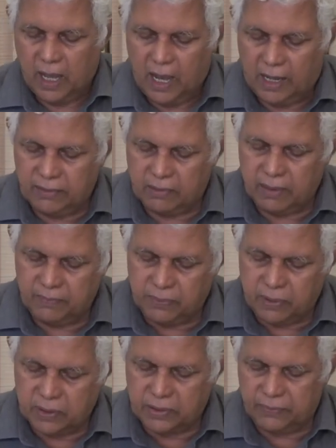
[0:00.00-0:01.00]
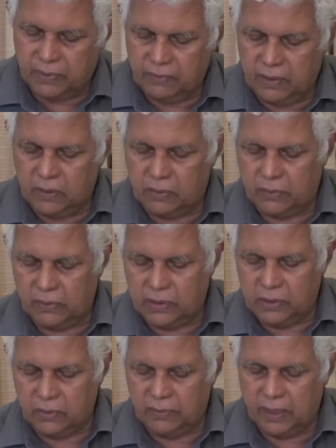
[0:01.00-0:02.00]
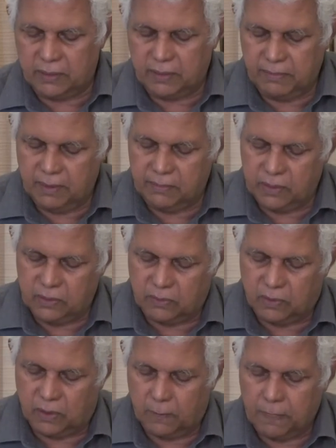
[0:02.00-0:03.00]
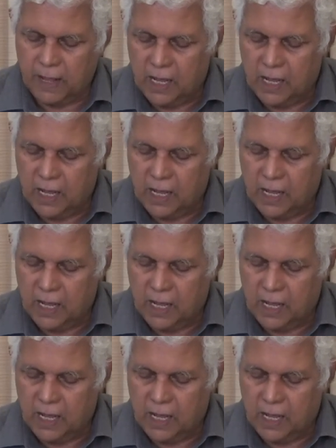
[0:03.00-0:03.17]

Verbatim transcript: and the reproach of your widowhood you will remember no more.